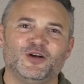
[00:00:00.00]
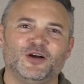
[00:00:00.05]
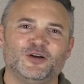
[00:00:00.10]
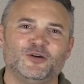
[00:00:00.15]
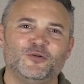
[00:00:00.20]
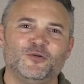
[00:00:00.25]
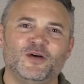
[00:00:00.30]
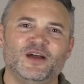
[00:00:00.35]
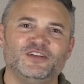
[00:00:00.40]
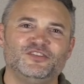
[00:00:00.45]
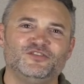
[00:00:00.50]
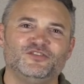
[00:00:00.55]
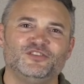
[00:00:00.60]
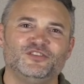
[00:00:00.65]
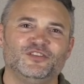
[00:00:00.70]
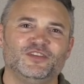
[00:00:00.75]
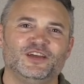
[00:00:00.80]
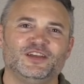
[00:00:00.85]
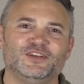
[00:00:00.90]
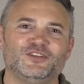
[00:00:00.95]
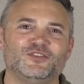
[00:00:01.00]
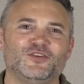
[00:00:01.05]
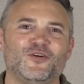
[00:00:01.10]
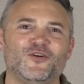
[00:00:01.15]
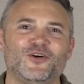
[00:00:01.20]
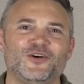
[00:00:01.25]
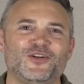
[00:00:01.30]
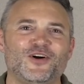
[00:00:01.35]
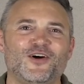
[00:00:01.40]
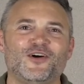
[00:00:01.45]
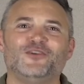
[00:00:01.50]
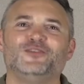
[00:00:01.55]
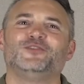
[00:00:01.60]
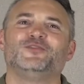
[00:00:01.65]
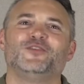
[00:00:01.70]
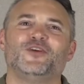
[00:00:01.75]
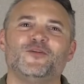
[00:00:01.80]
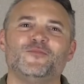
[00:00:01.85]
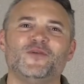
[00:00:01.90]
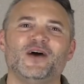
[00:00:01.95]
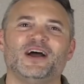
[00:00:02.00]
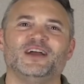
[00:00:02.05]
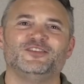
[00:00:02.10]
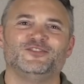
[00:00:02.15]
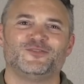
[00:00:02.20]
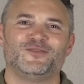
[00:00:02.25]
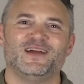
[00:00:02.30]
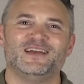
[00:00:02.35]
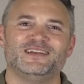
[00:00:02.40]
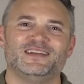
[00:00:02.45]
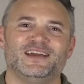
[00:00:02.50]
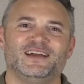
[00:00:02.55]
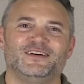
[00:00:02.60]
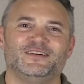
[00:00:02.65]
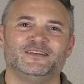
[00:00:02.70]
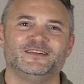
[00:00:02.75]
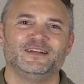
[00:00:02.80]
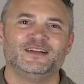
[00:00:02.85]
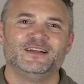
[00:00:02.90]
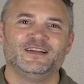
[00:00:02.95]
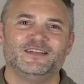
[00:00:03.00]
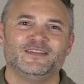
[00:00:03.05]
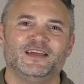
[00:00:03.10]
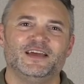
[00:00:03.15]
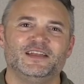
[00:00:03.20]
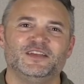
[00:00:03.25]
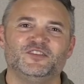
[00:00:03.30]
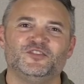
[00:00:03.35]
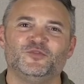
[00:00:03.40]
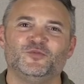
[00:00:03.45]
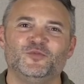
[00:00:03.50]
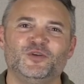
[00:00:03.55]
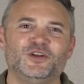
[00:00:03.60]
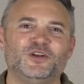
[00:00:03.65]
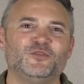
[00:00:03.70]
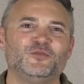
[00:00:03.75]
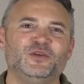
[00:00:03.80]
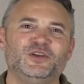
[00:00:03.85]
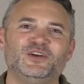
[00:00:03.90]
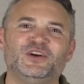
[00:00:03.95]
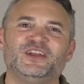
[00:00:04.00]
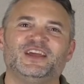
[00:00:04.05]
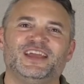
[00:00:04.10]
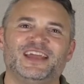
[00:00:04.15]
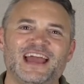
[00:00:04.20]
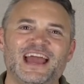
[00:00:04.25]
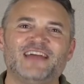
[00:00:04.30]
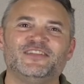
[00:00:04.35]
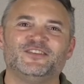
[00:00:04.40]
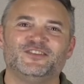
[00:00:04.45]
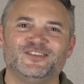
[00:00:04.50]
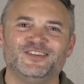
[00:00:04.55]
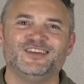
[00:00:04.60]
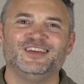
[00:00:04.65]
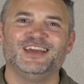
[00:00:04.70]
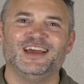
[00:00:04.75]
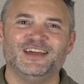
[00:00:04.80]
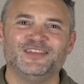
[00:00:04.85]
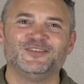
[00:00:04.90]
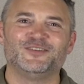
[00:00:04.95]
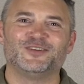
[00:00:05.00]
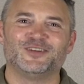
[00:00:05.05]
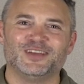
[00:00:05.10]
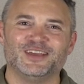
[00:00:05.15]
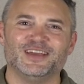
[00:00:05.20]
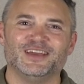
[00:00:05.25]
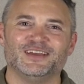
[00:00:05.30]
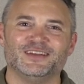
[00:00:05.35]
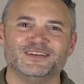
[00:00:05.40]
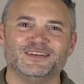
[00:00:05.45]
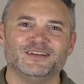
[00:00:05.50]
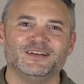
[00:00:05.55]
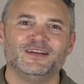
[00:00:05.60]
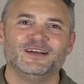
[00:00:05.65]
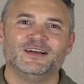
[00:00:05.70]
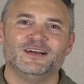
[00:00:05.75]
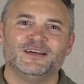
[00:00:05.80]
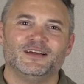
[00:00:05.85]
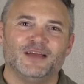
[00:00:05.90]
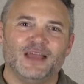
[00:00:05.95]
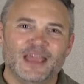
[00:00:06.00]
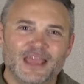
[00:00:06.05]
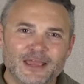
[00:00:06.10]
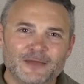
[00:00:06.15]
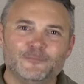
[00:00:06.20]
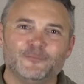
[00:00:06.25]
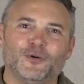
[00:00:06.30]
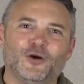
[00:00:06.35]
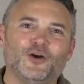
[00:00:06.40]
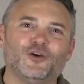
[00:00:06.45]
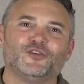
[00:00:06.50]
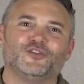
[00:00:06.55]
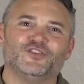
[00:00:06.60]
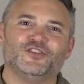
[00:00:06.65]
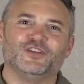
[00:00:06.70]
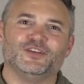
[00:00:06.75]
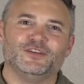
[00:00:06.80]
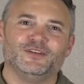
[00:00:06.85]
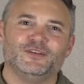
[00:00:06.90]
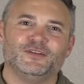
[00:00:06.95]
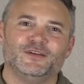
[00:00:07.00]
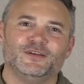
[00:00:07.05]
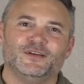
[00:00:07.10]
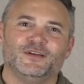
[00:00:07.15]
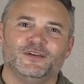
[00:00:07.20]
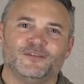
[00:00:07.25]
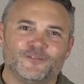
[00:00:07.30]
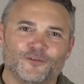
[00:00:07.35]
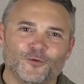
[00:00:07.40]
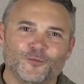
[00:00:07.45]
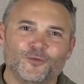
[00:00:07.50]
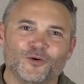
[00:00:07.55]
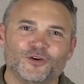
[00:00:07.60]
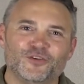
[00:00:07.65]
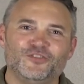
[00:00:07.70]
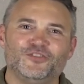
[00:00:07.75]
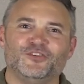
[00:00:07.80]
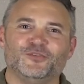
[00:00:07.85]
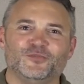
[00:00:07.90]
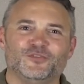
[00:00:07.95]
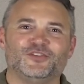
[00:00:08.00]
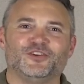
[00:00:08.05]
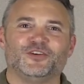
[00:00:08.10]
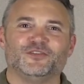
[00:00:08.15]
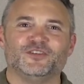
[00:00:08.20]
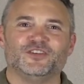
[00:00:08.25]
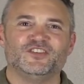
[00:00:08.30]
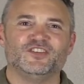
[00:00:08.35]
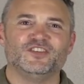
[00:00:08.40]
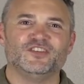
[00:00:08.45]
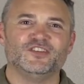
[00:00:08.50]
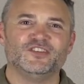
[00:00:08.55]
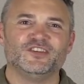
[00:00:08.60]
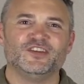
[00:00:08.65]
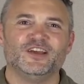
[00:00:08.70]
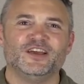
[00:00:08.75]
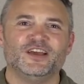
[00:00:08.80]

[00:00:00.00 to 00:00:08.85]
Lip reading: a question that is on all of our minds right now. That is, when are we going to gather together again in person for worship services?